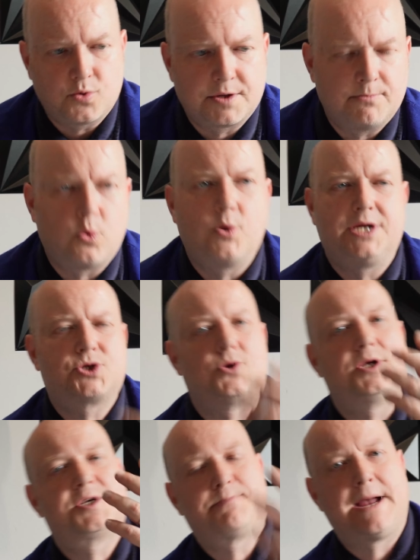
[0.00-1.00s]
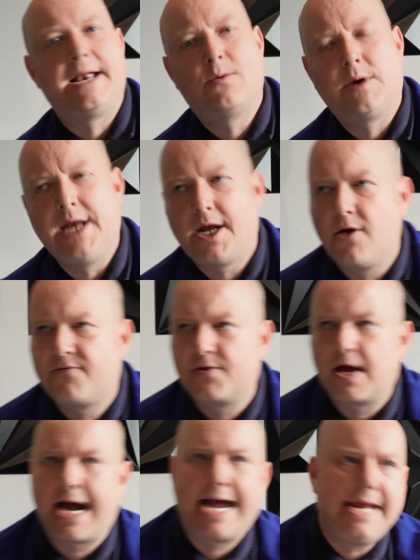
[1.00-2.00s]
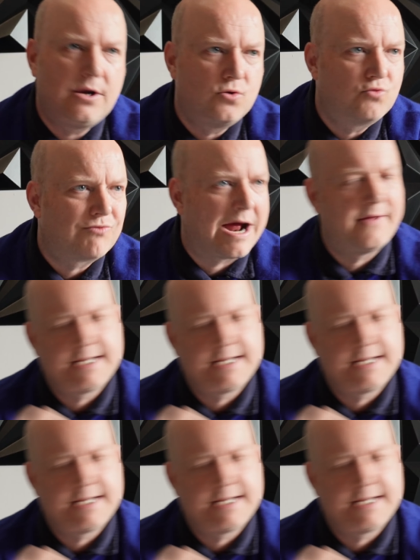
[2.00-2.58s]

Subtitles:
The more you sort of spend when you go for the Heagle route, the